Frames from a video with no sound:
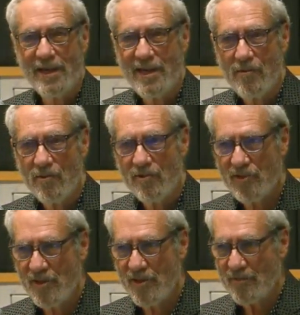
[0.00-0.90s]
was
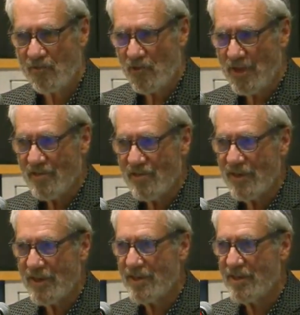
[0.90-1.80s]

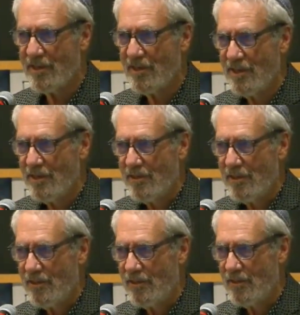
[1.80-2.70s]
translating
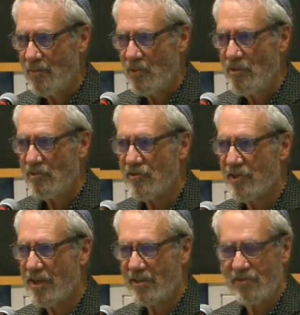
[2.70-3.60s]
the Buddhist
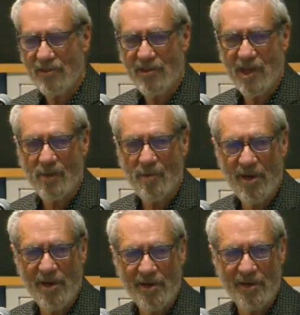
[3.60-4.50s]
text, the
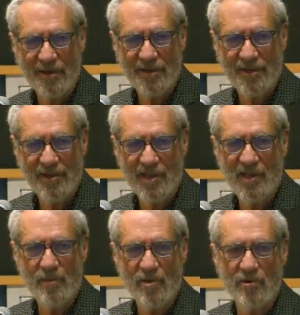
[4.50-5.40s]
Dhammapada, into
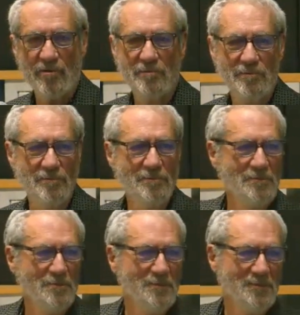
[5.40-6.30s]
Hebrew.
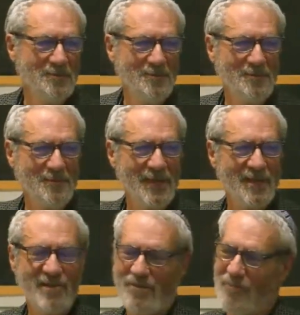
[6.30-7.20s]
I
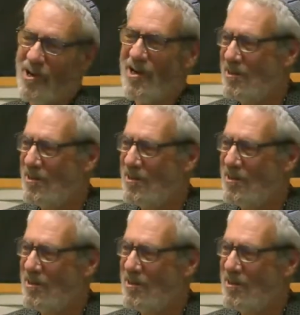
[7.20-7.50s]
said, wow,